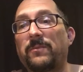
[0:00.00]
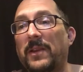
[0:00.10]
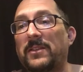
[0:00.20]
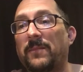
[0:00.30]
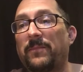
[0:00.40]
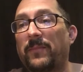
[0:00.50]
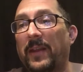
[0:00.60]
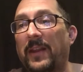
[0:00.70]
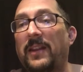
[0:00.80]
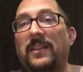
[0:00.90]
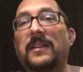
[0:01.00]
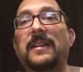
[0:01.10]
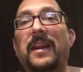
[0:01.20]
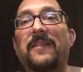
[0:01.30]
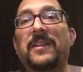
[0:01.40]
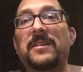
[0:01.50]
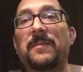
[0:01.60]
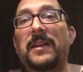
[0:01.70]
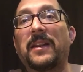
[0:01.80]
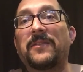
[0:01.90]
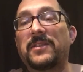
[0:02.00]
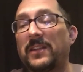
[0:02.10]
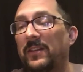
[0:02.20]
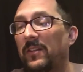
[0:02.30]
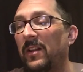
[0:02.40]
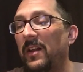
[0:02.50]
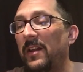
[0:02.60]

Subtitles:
mess up like anything that they have that's made out of steel